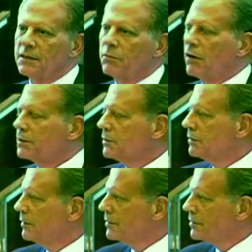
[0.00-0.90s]
partner
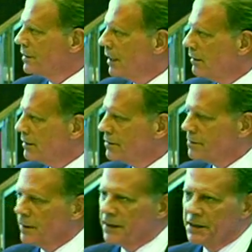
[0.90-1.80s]
at Vincent & Elkins
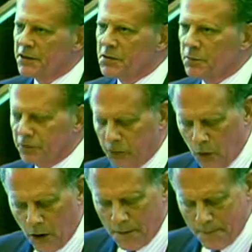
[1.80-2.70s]
many years
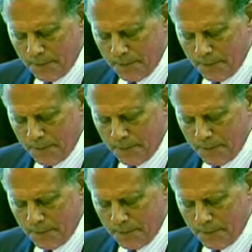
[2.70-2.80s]
before.